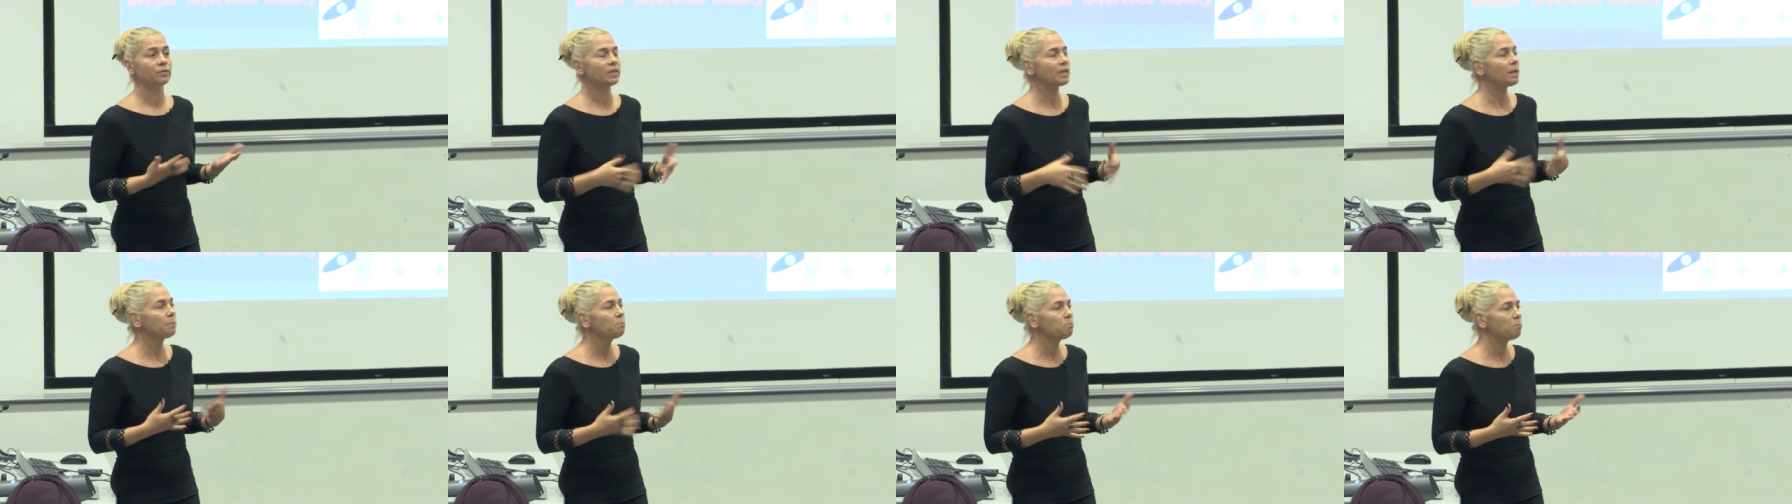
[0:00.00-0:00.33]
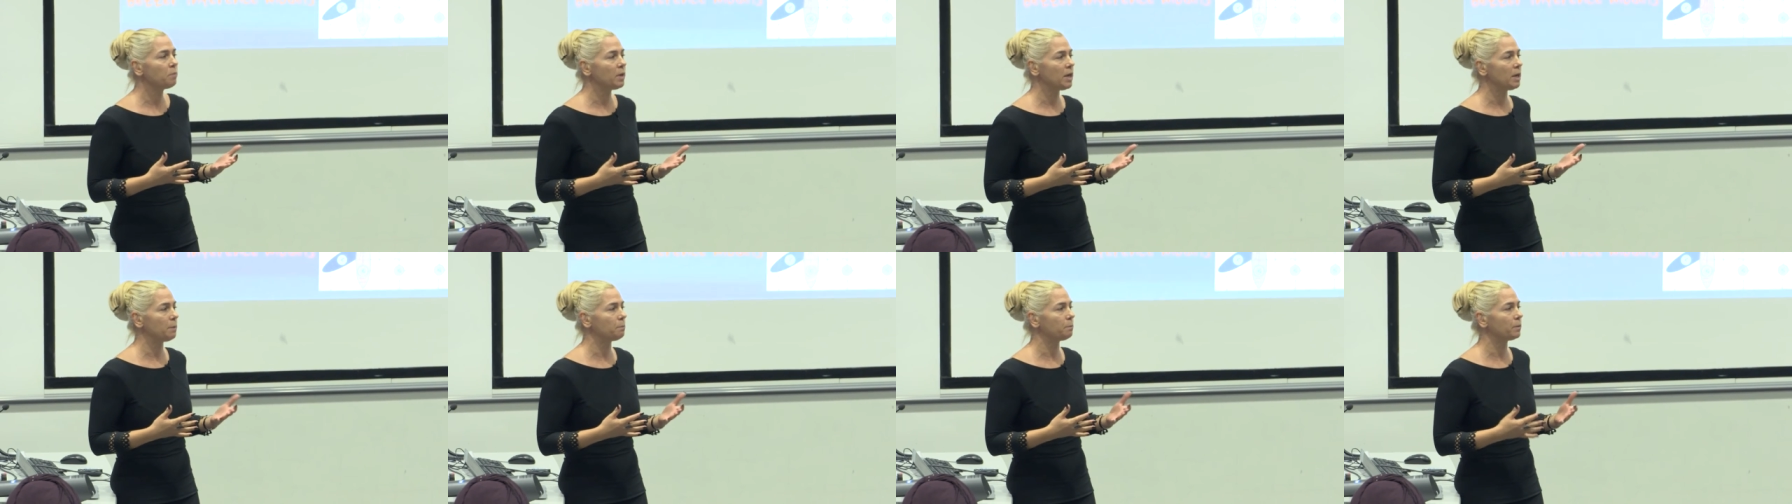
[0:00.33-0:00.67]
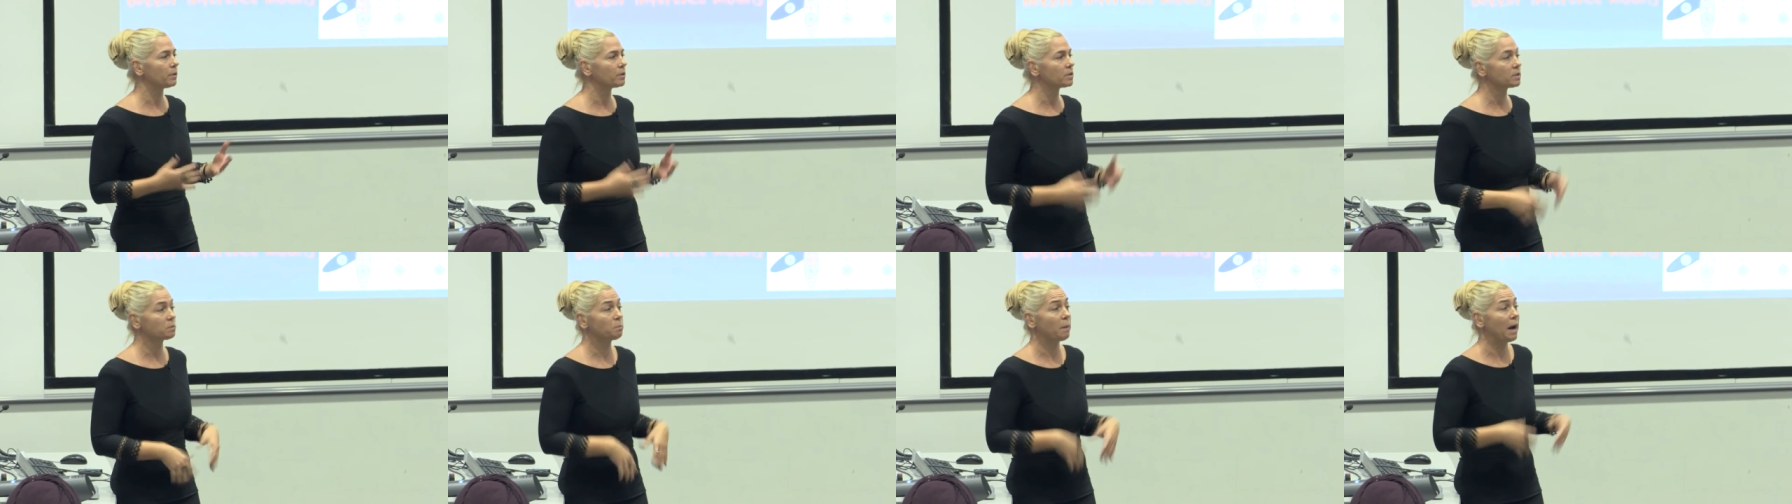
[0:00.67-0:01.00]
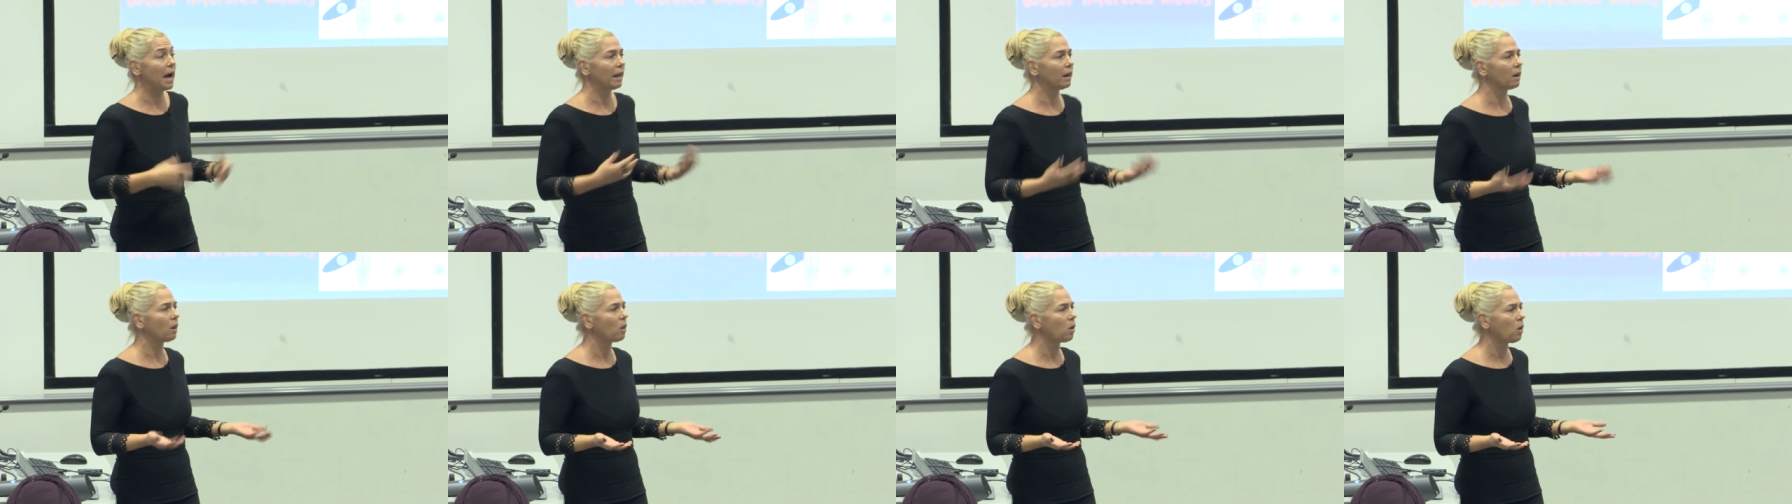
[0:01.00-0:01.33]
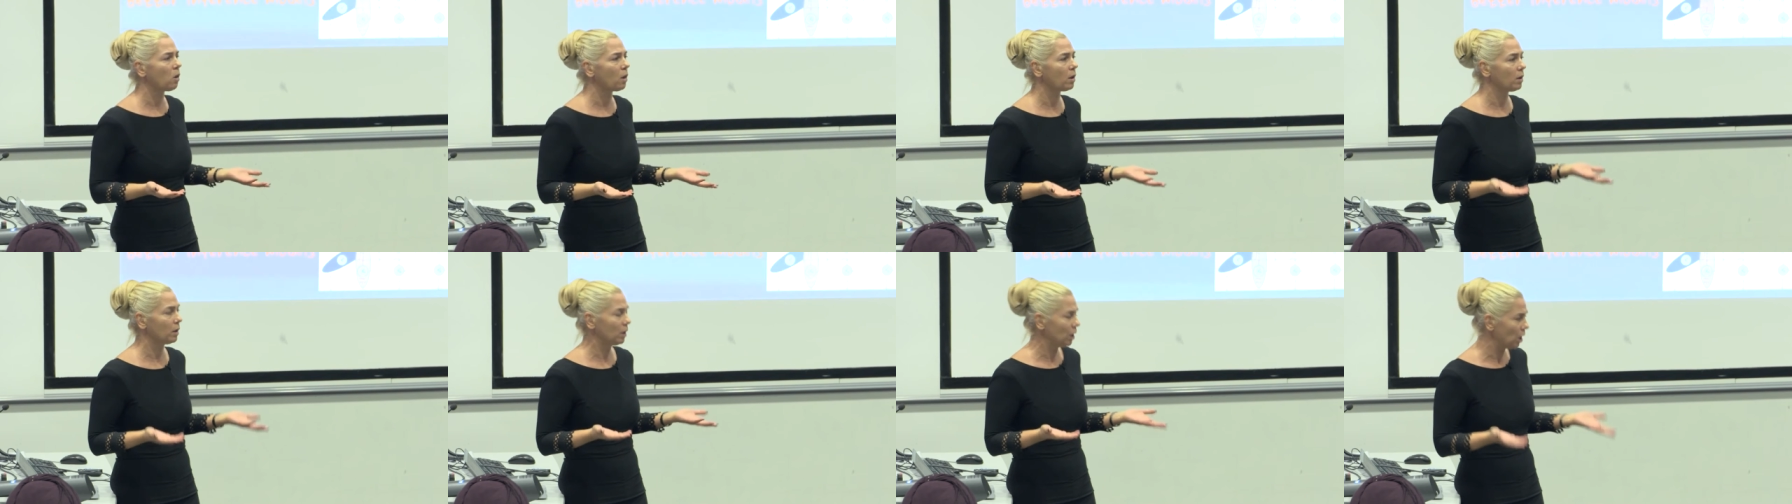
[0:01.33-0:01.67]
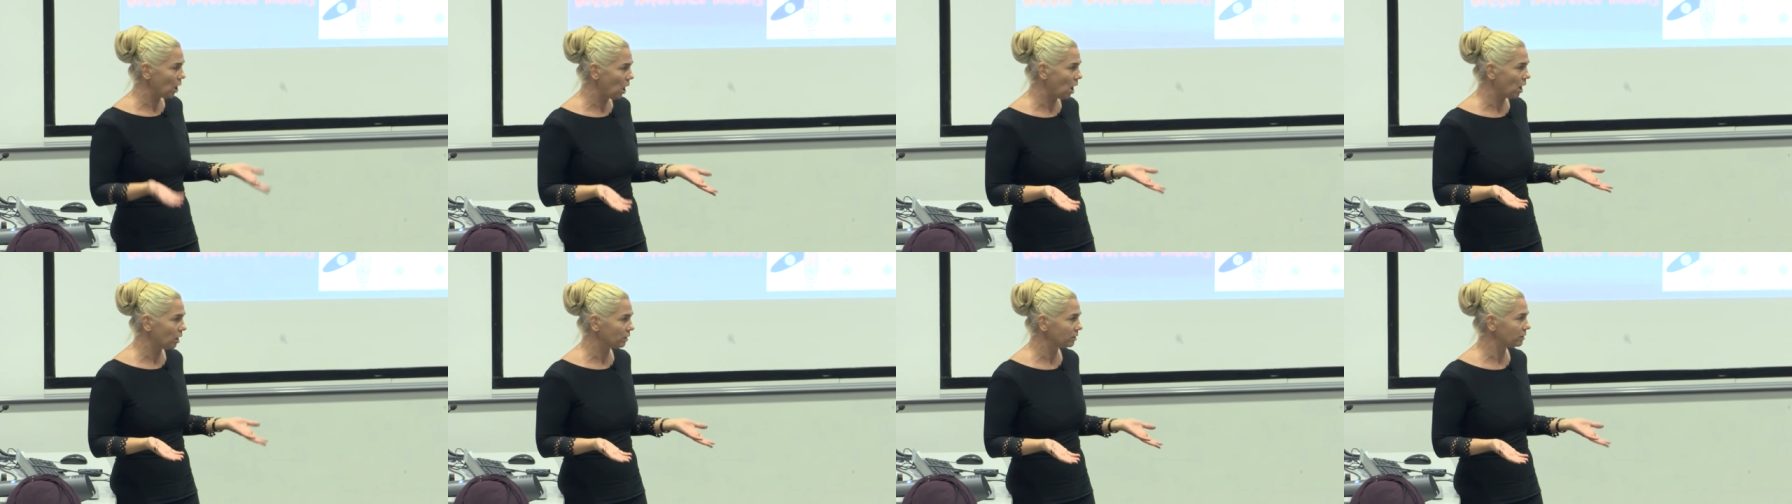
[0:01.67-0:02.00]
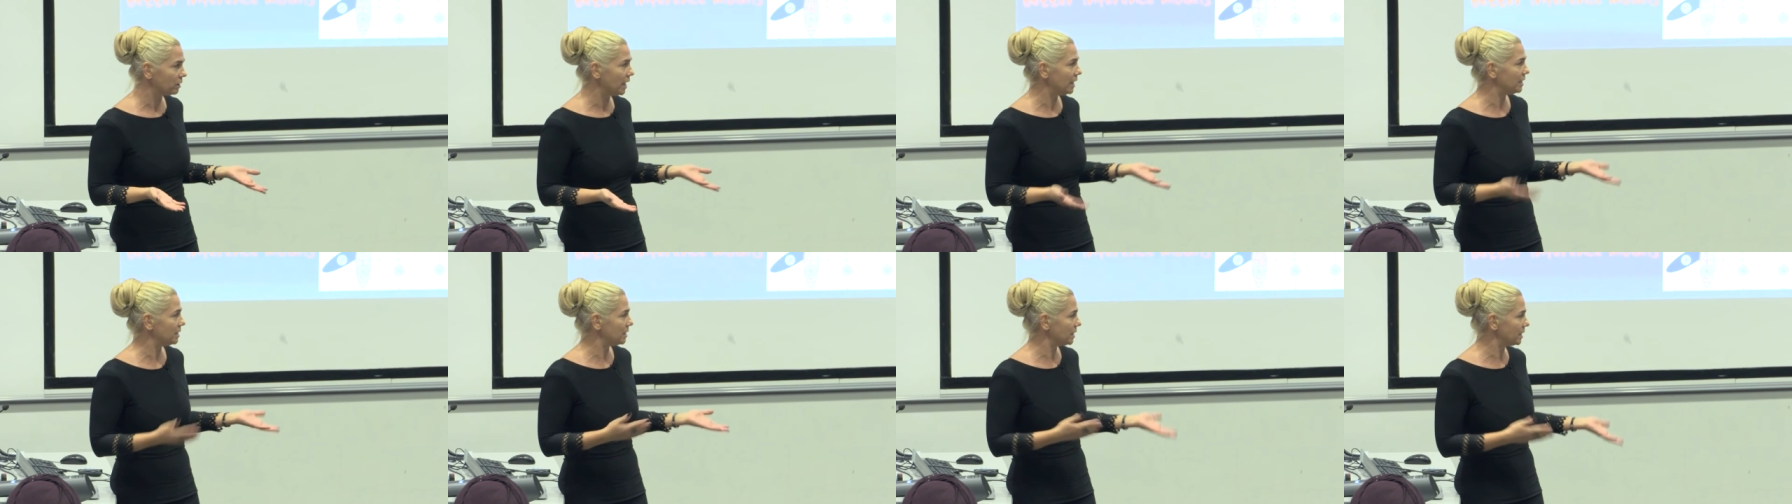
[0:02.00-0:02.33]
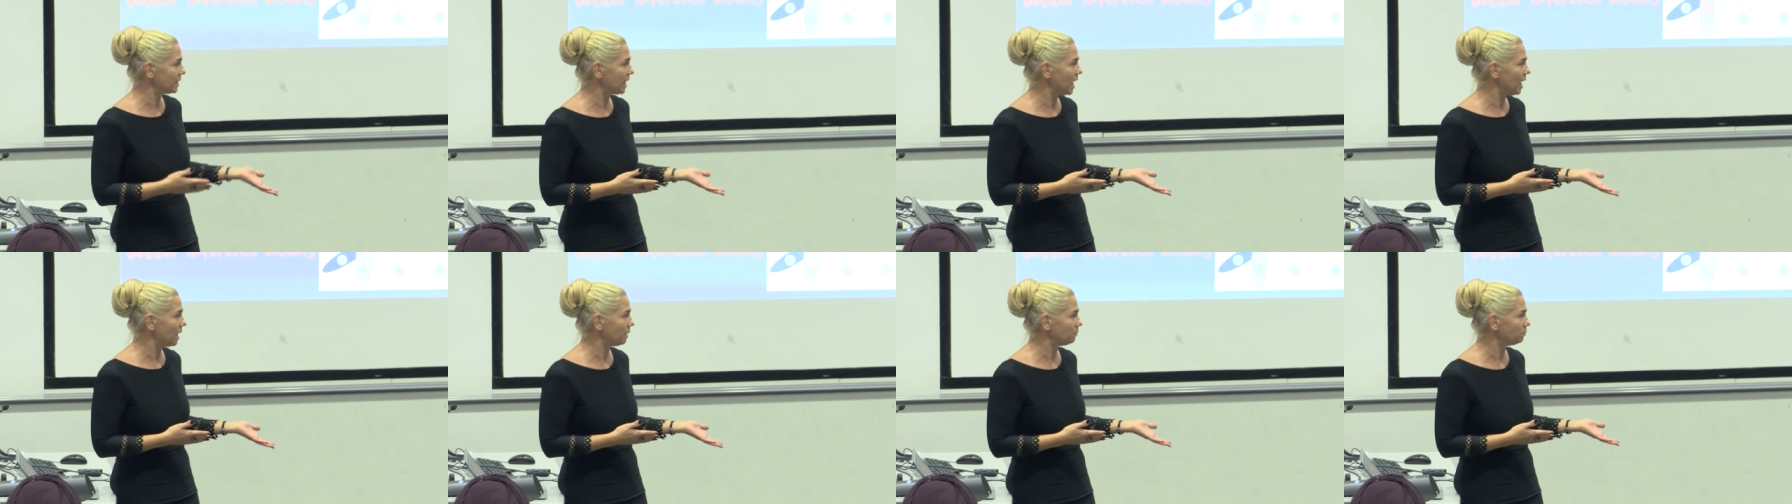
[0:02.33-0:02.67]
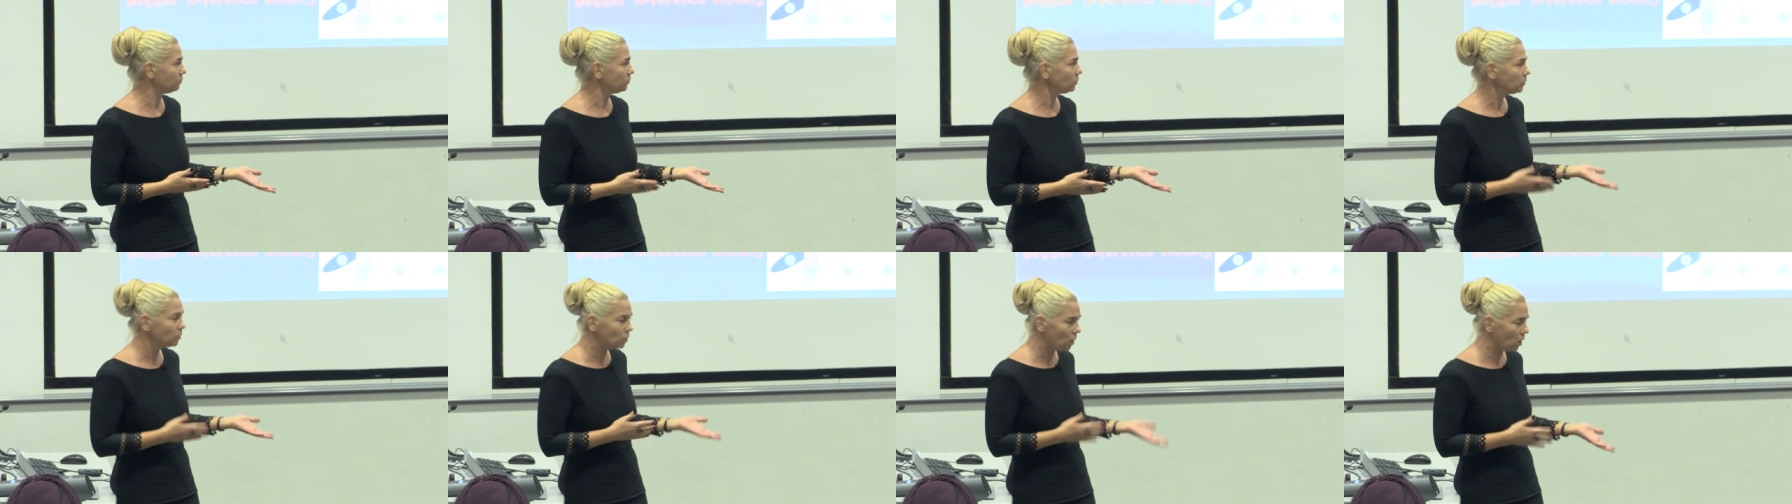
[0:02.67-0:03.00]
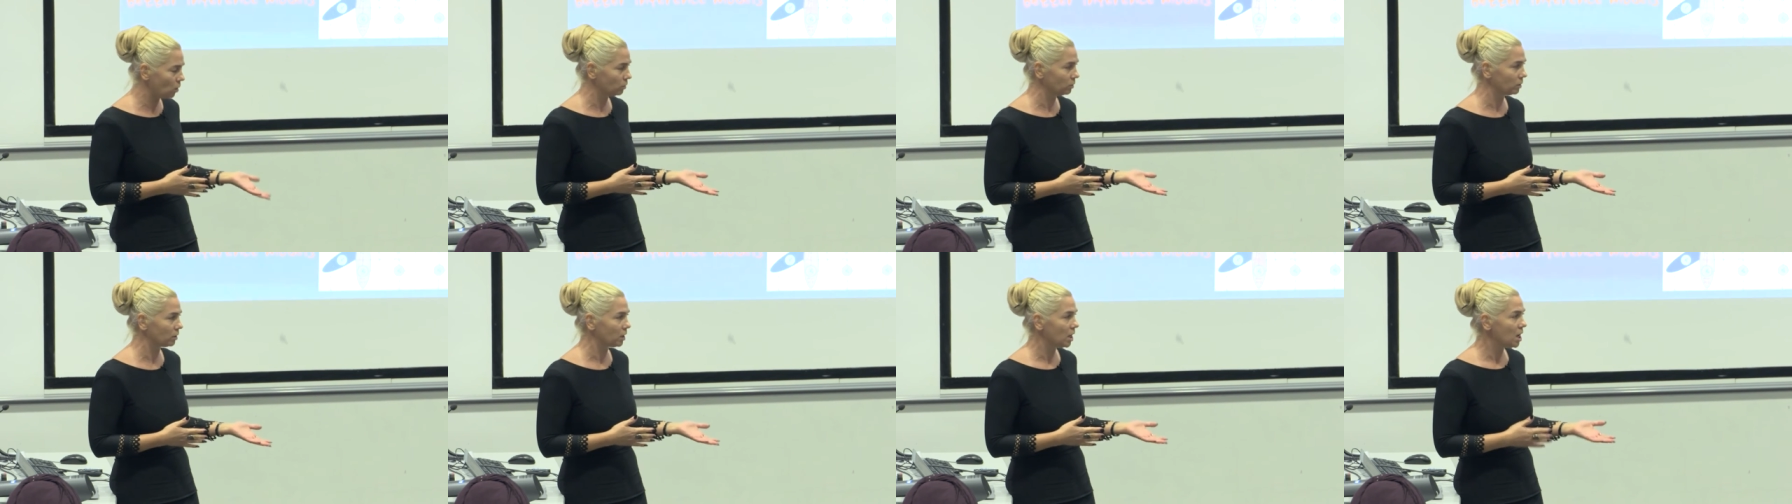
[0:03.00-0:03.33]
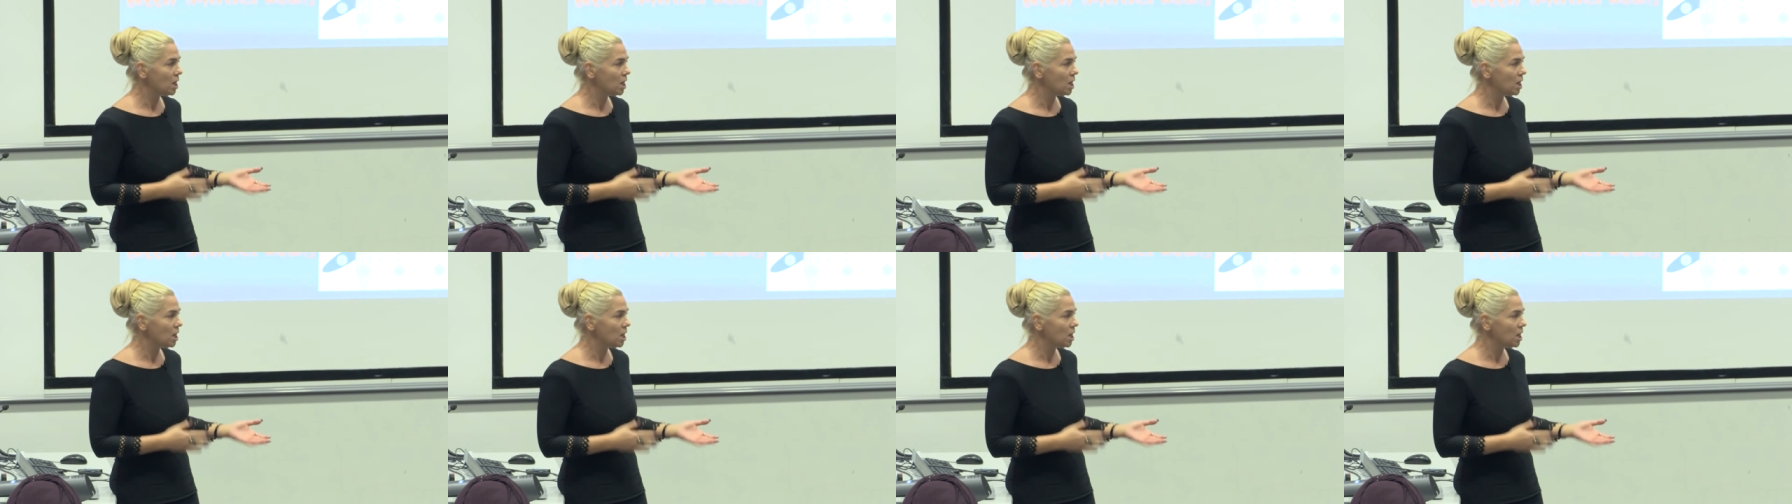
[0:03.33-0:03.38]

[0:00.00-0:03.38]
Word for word: Some people smile a lot and some don't.